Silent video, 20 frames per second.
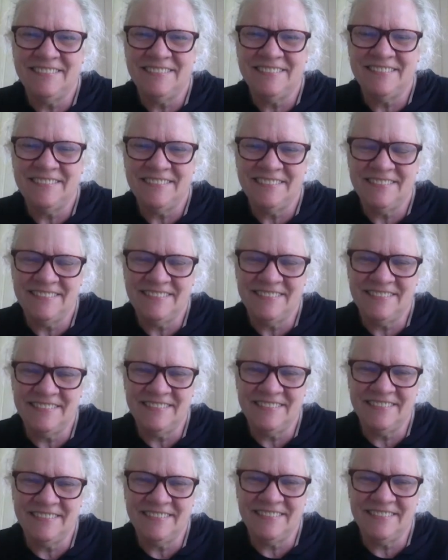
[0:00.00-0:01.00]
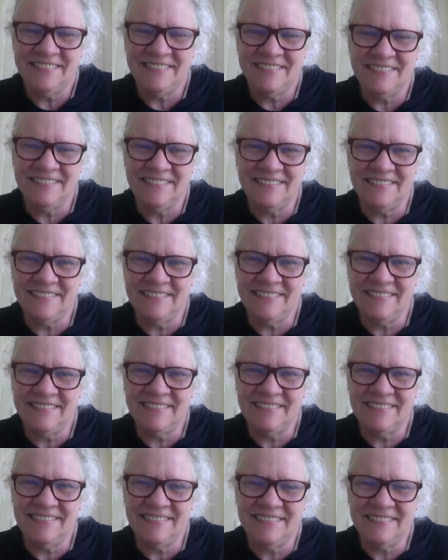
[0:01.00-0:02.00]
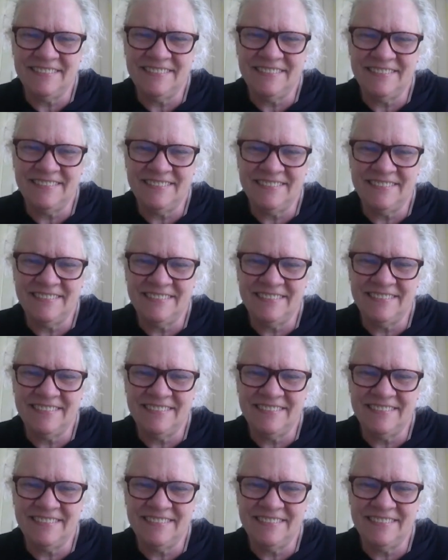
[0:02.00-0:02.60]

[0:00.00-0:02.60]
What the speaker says: (not speaking)